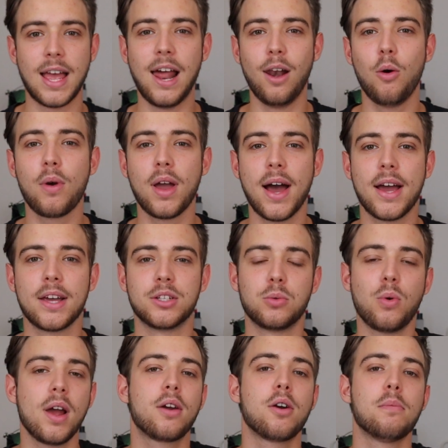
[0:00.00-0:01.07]
Hello guys,
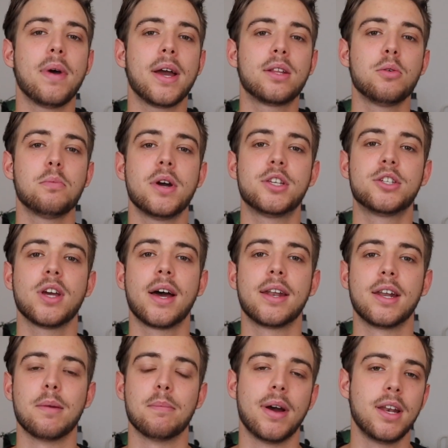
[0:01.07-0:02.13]
welcome back to my
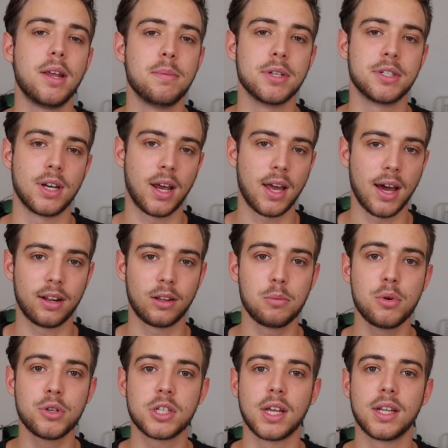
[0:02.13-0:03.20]
channel. My name is Riccardo
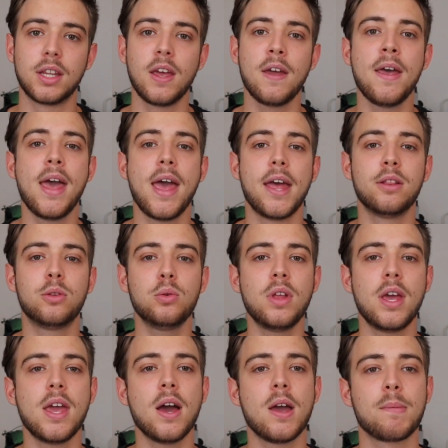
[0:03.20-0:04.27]
Busetti and
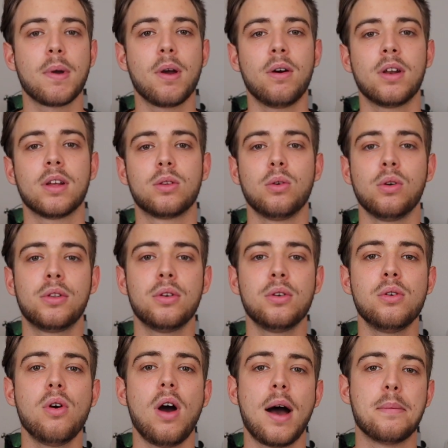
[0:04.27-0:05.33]
today I am gonna talk to
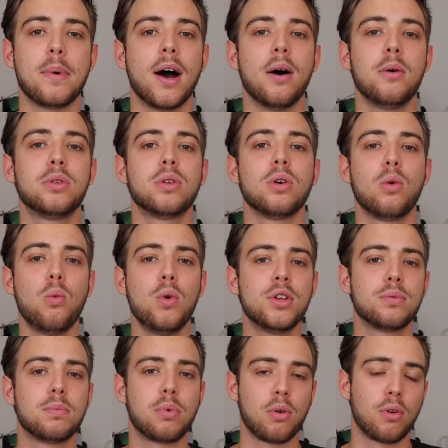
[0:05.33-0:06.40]
you about
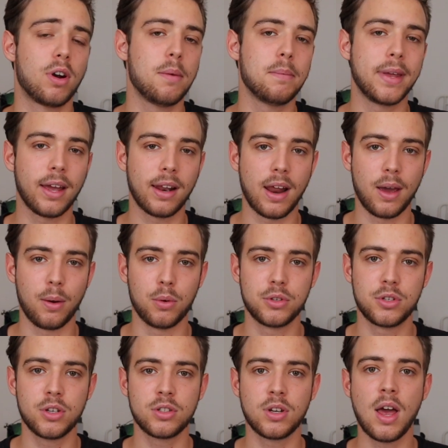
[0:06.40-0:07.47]
which programming
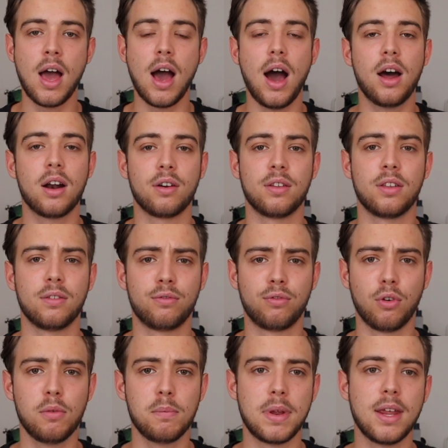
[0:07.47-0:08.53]
languages are,
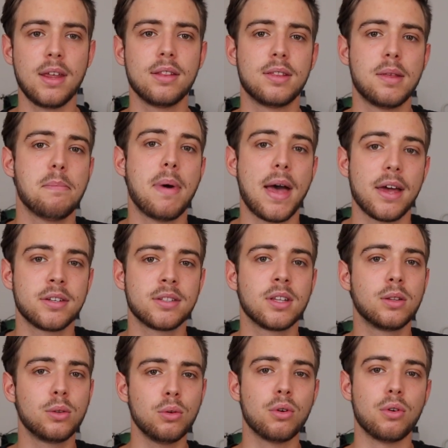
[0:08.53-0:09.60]
for me, the
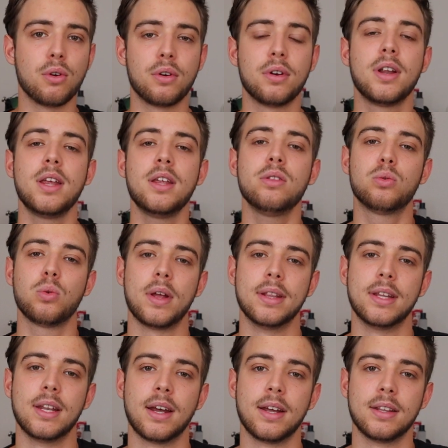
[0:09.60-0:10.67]
best to learn in
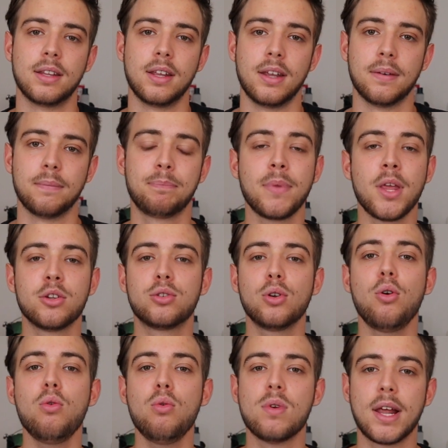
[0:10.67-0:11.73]
2019.
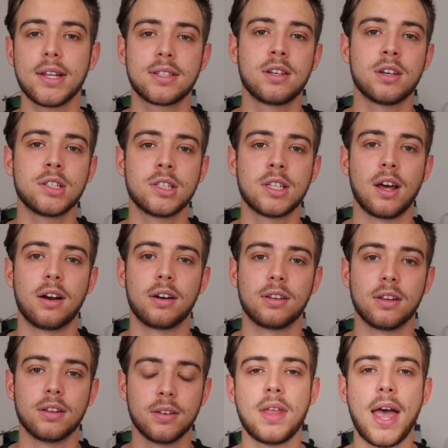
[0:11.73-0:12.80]
So let's get
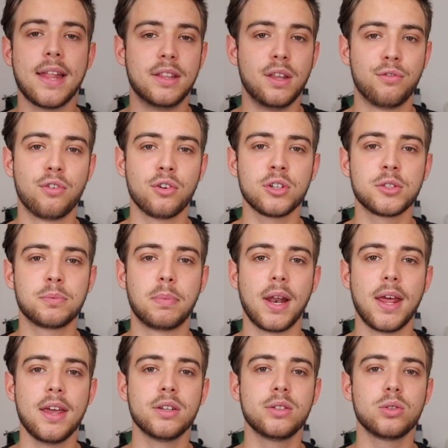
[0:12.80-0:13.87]
started. At the first
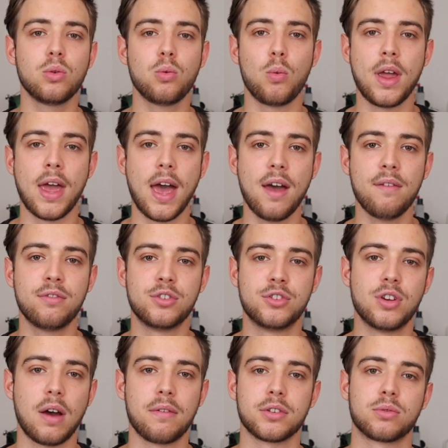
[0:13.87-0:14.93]
place we have
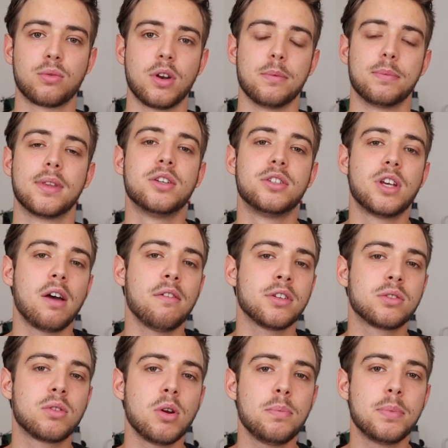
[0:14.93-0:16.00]
JavaScript.
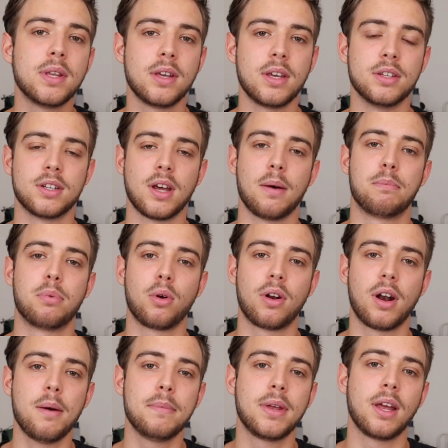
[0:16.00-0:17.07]
JavaScript is a
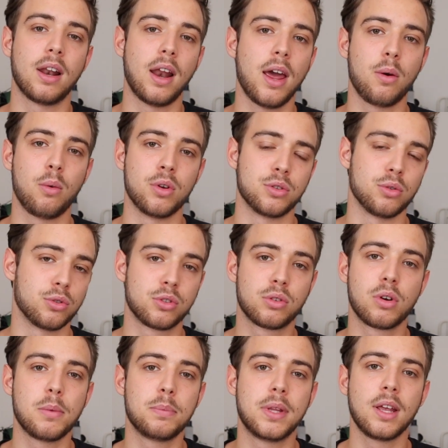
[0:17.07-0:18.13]
programming language or
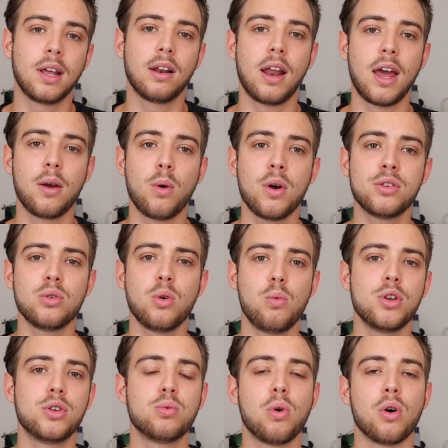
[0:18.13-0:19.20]
scripting language
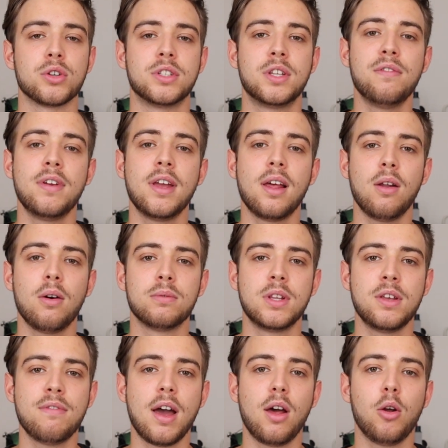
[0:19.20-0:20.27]
which was
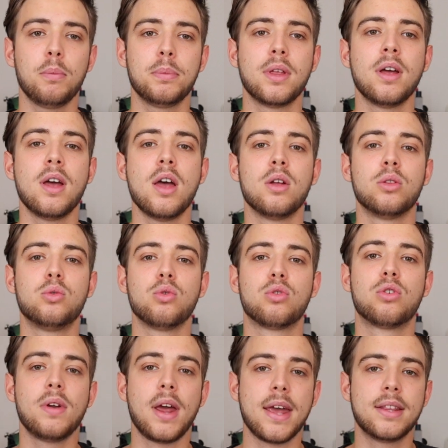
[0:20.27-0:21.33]
developed to
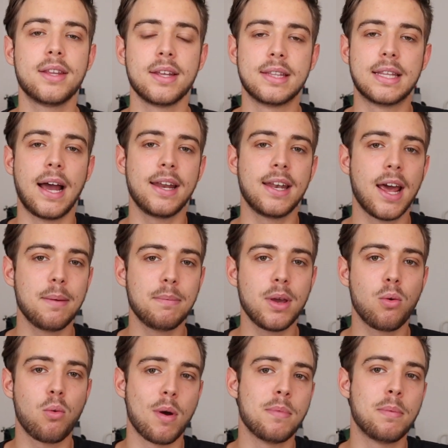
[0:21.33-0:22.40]
create
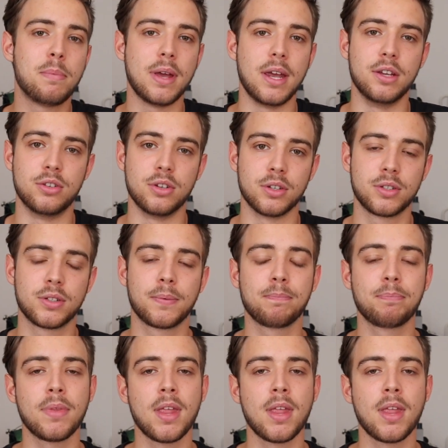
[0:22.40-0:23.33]
dynamic web pages.